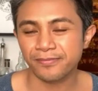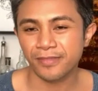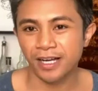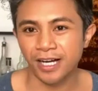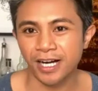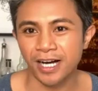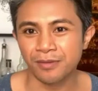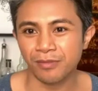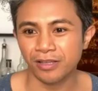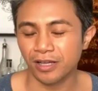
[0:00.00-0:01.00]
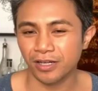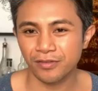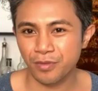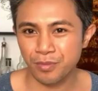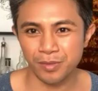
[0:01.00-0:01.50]
A lot
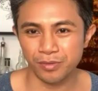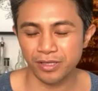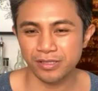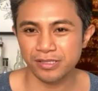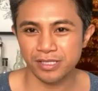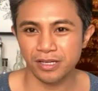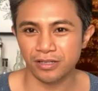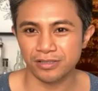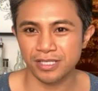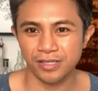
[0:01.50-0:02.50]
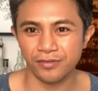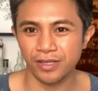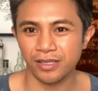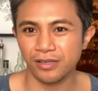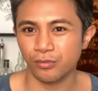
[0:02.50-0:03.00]
of the people that you see on
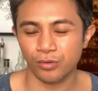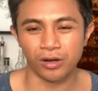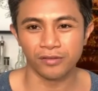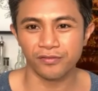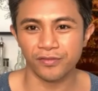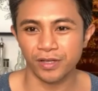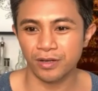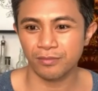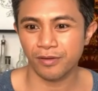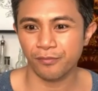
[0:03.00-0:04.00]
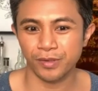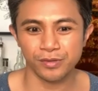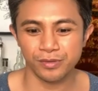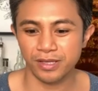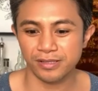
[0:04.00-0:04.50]
TV or on film have been
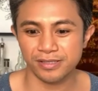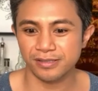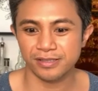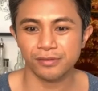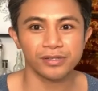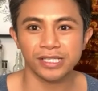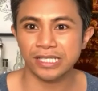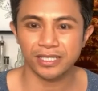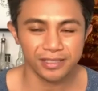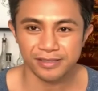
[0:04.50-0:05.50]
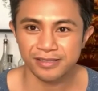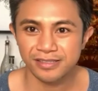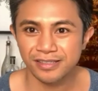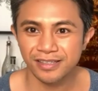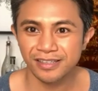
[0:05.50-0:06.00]
doing it since they were like
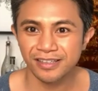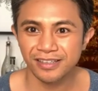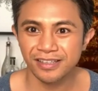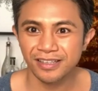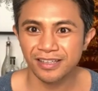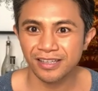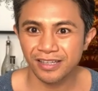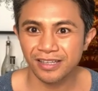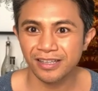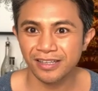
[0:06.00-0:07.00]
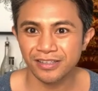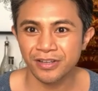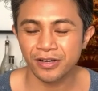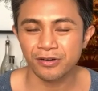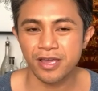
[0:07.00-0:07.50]
kids,
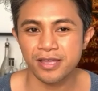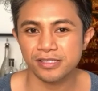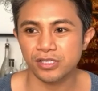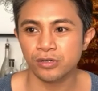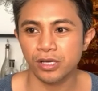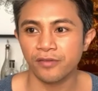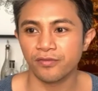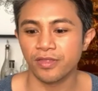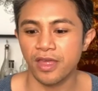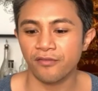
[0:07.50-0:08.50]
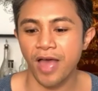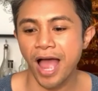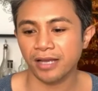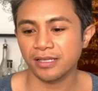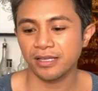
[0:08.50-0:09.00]
and so if
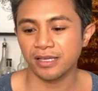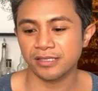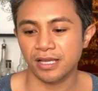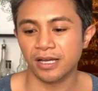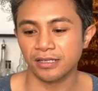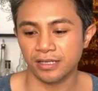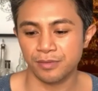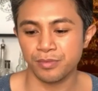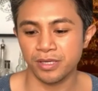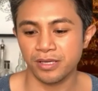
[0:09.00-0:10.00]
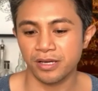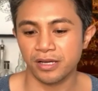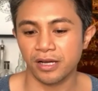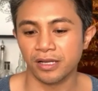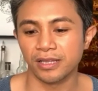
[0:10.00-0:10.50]
acting is going to be
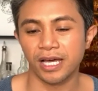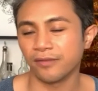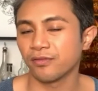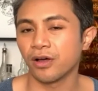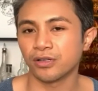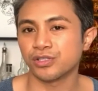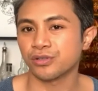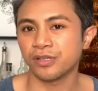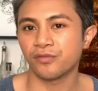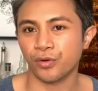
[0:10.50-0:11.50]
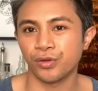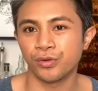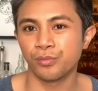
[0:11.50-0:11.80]
a lifelong journey for you,